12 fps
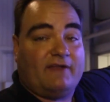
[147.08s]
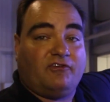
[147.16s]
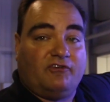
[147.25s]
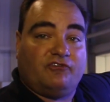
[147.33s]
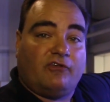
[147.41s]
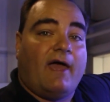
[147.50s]
that's
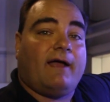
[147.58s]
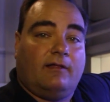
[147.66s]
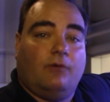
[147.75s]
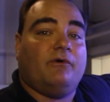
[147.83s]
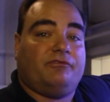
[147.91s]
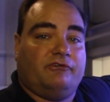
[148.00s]

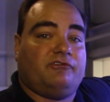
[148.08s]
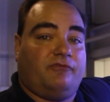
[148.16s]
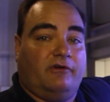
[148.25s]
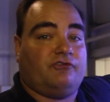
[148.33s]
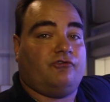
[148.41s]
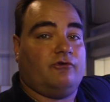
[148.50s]
exactly what this
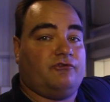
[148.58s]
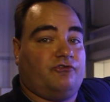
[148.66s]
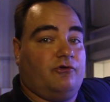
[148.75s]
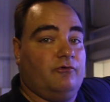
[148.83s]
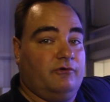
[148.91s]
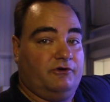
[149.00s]
fixture is
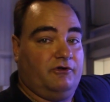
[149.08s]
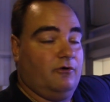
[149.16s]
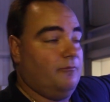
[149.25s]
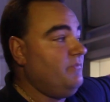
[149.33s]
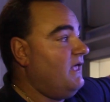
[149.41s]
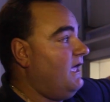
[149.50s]
tuned to
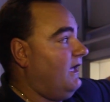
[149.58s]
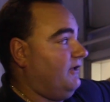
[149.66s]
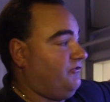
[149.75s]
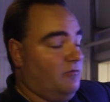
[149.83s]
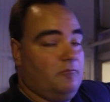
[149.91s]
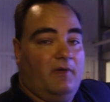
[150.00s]
do.
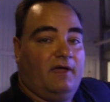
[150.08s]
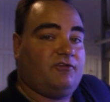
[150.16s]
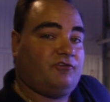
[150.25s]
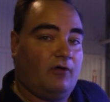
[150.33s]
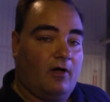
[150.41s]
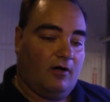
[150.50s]
It's a
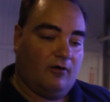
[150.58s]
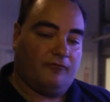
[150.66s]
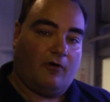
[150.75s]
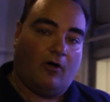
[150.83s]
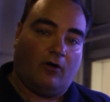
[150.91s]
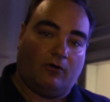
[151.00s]
mix
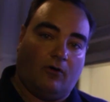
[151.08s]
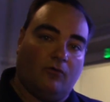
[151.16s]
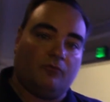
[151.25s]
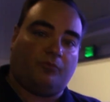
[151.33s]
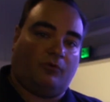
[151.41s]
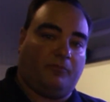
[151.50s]
of our
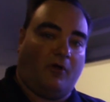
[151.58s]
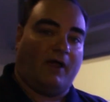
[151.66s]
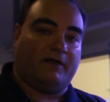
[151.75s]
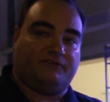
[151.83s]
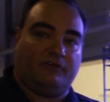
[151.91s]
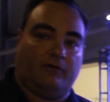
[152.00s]
own
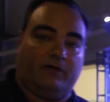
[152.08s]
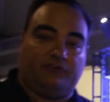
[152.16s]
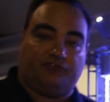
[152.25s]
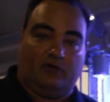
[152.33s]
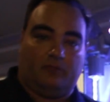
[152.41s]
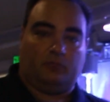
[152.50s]
proprietary
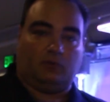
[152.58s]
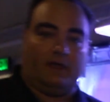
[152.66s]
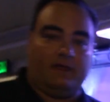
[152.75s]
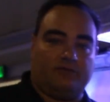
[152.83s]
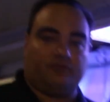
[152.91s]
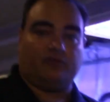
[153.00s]
chip
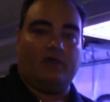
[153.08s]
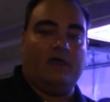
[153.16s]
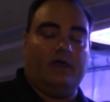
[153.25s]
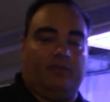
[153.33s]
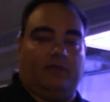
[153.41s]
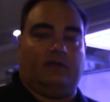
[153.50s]
blends
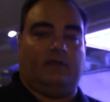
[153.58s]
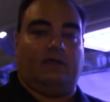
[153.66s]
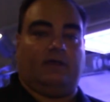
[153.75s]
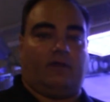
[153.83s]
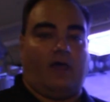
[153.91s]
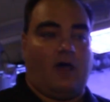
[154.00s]
that
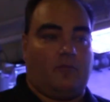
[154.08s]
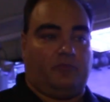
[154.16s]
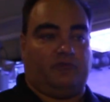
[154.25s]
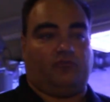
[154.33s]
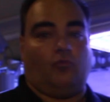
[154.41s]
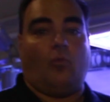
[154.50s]

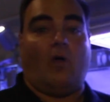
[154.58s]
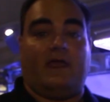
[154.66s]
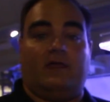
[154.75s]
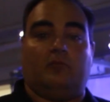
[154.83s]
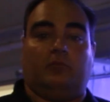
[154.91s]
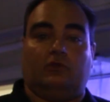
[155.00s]
encompass
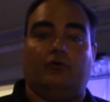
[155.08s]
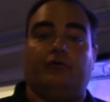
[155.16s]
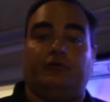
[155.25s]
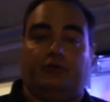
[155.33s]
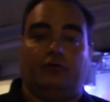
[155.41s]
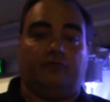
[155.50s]
white,
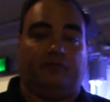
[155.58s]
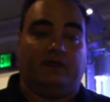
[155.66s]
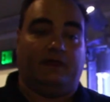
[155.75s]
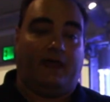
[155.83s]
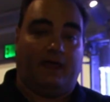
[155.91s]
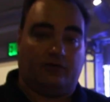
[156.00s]
blue,
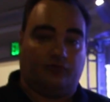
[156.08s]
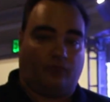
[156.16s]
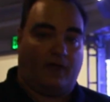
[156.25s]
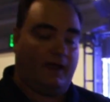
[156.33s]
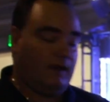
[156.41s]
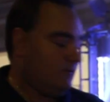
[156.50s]
UV, and
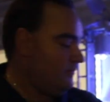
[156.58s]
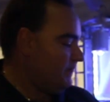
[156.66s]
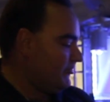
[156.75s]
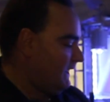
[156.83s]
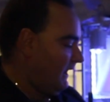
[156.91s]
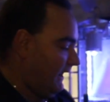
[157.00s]
red.
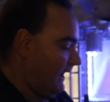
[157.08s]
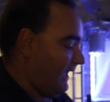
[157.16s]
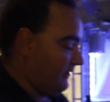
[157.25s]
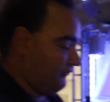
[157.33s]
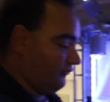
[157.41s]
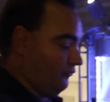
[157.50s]
It
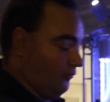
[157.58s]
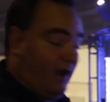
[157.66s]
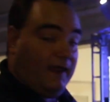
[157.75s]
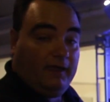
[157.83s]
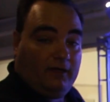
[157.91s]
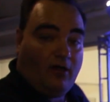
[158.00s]
has
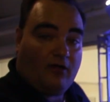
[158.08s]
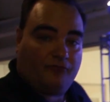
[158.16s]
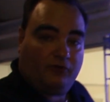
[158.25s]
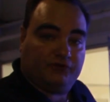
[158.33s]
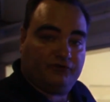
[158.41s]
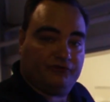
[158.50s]
great
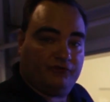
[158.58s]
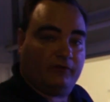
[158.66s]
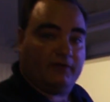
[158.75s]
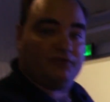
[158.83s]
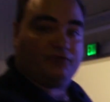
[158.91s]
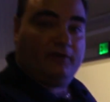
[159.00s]
coverage. As you
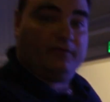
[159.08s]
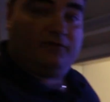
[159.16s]
can see,